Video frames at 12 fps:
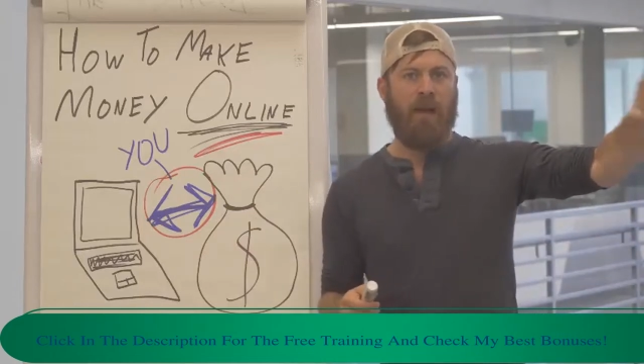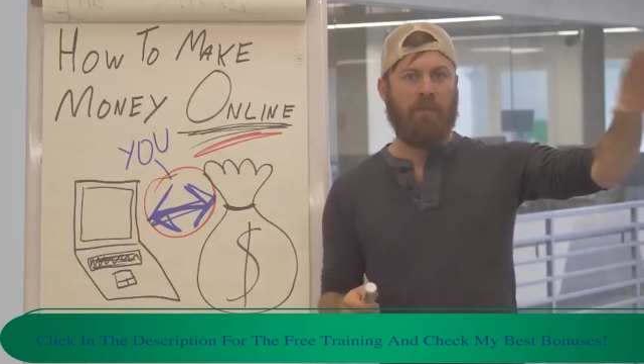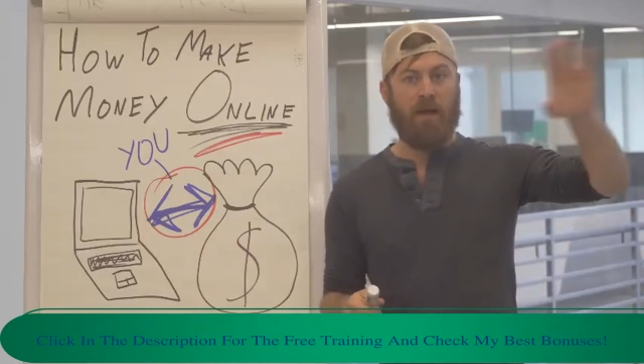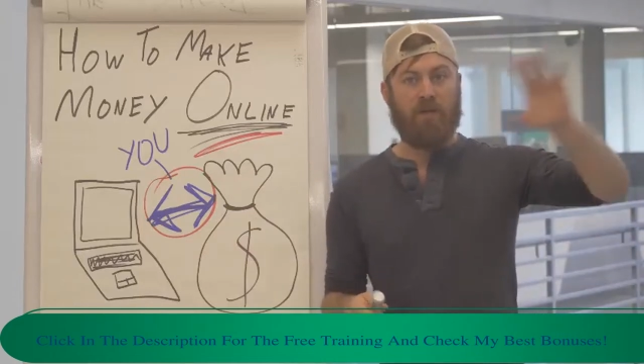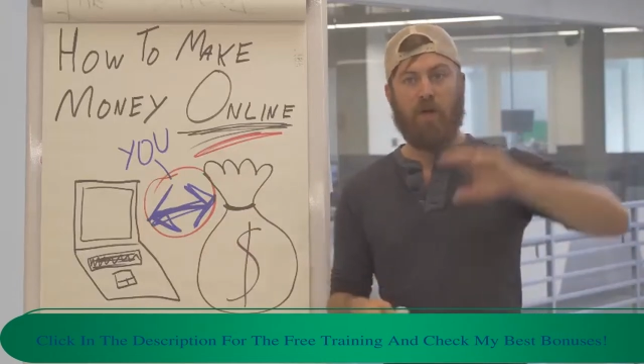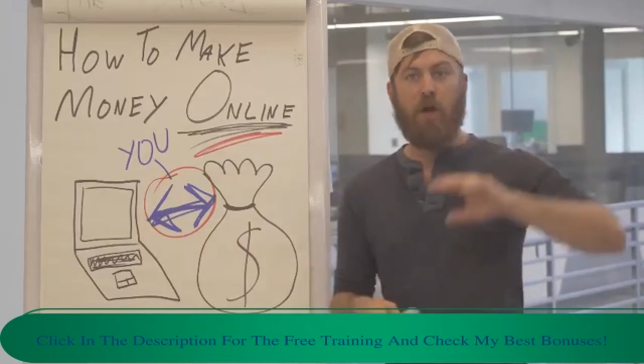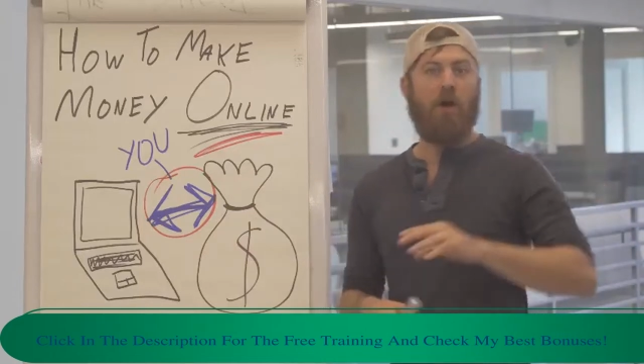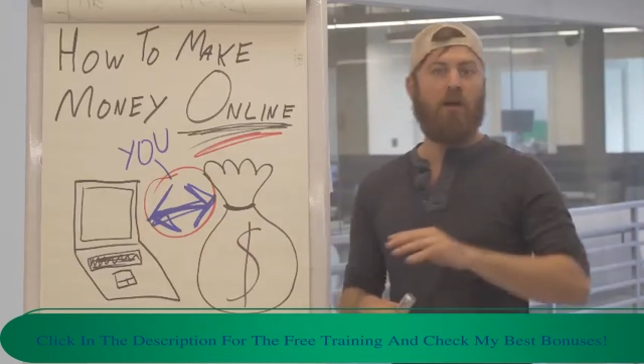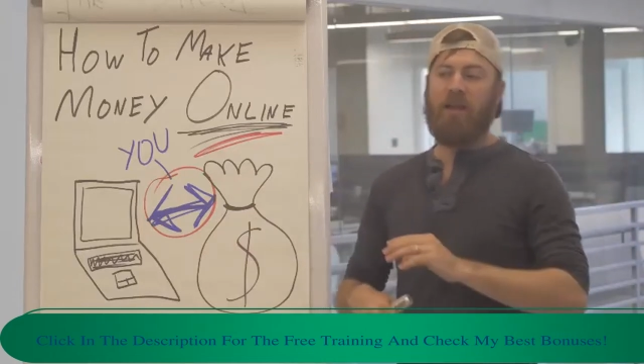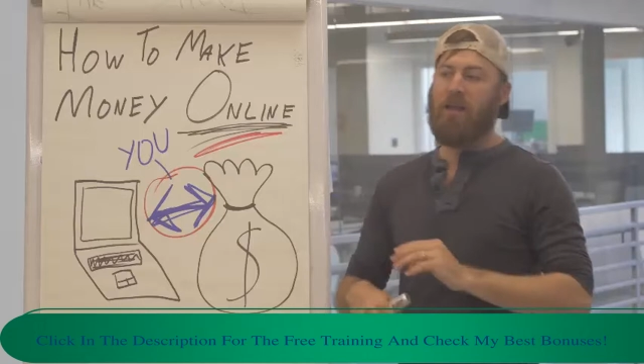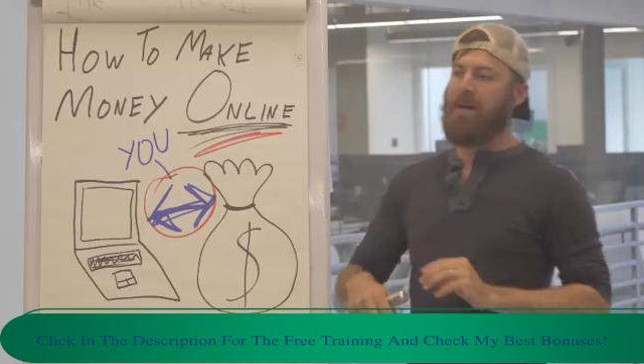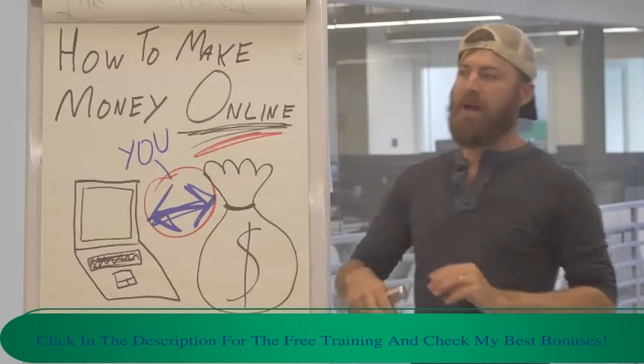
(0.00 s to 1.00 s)
I'm not
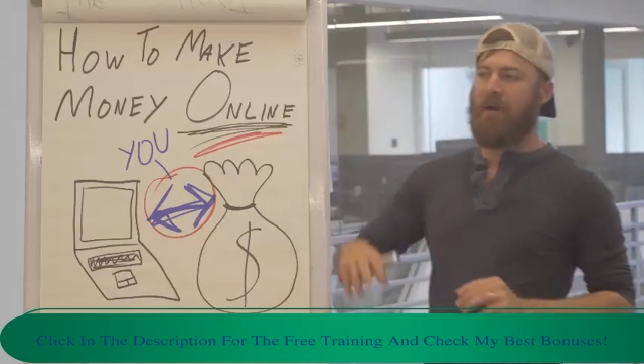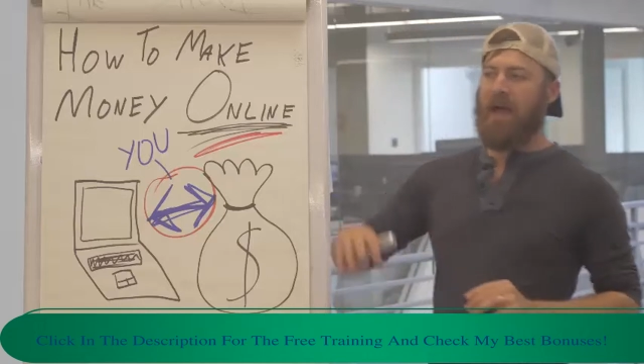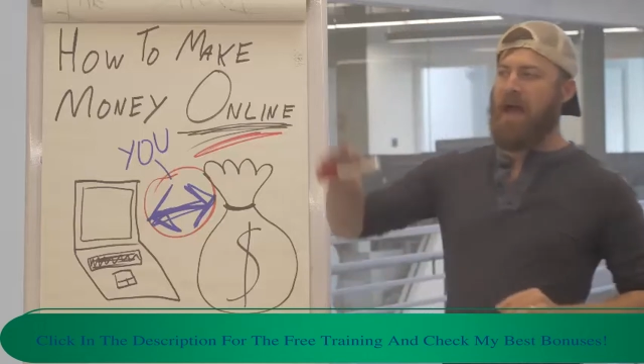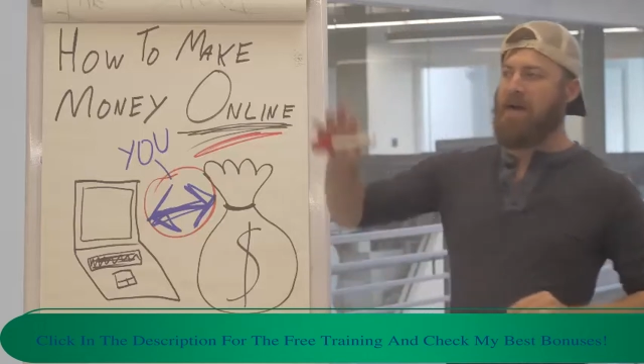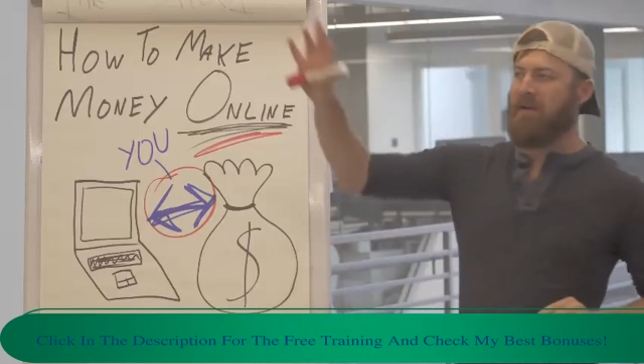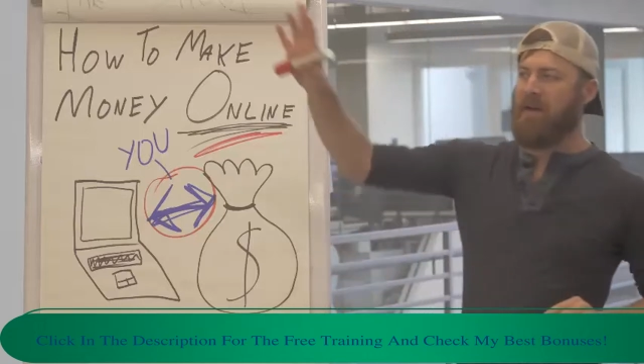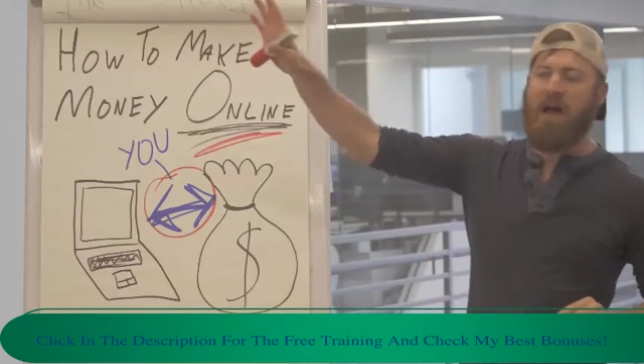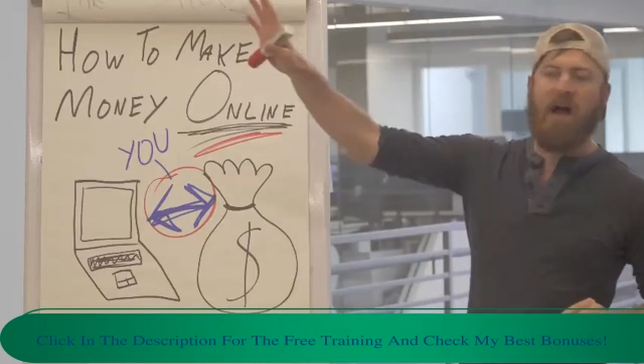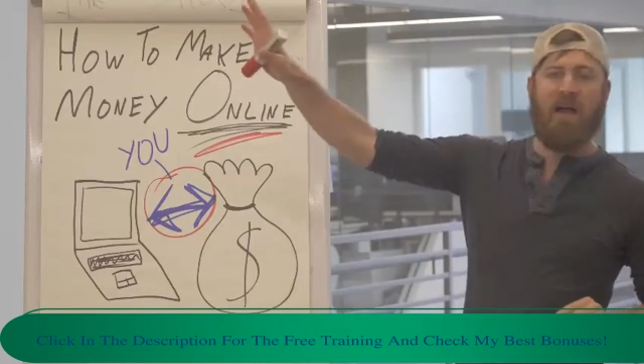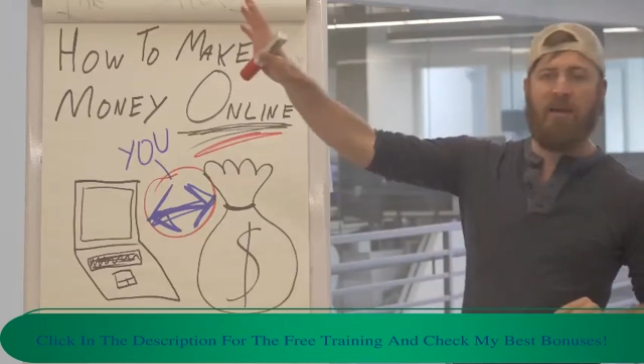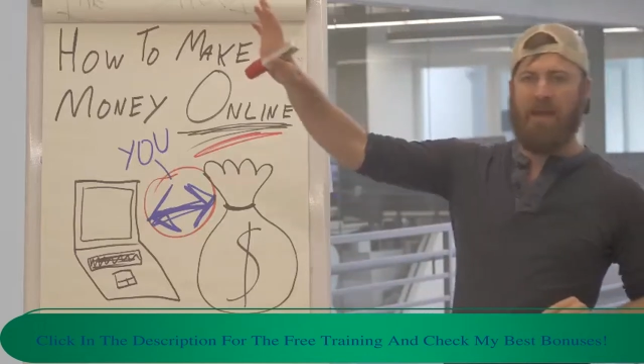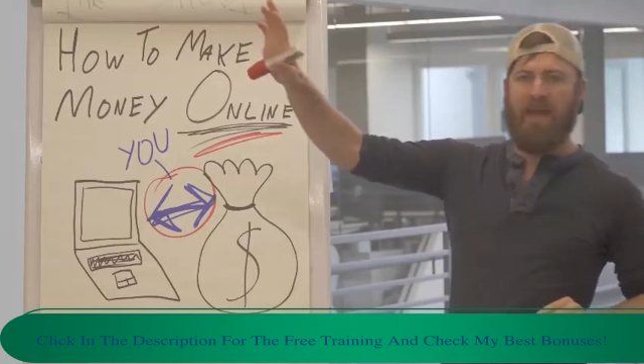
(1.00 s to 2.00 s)
talking about having
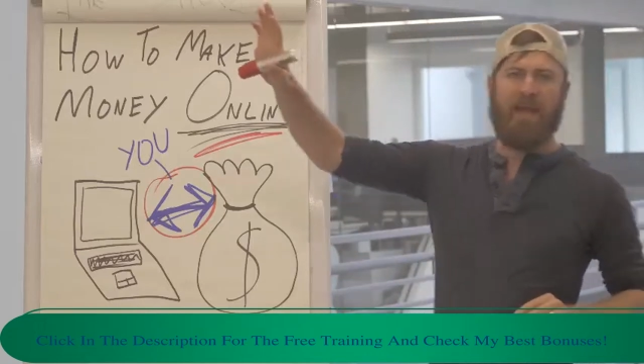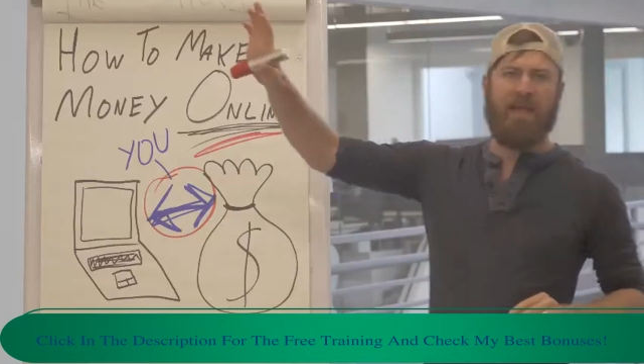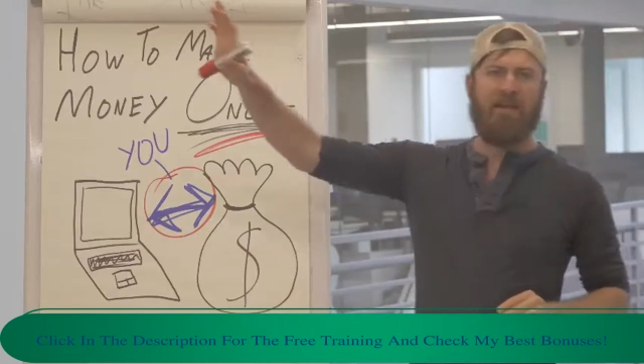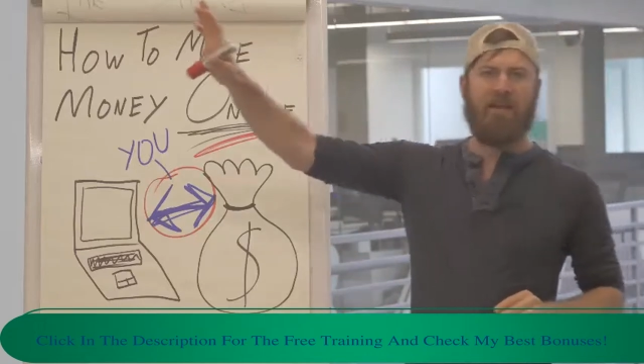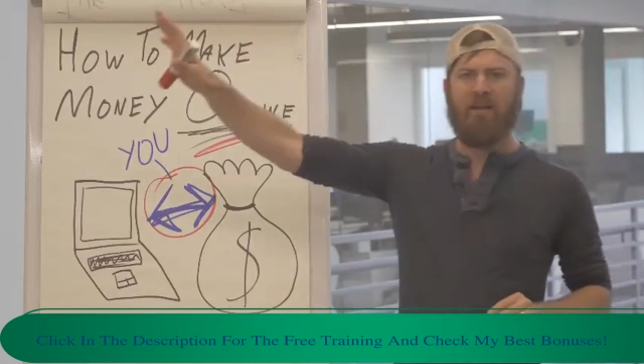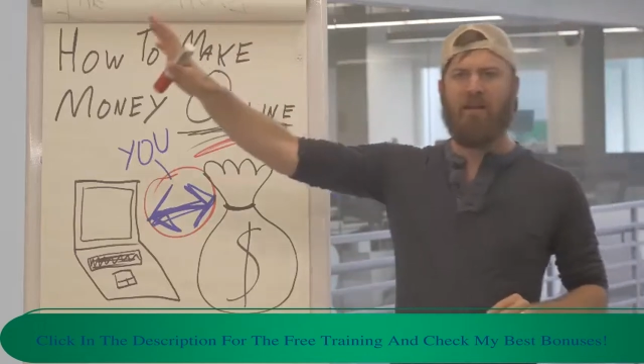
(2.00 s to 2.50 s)
high paying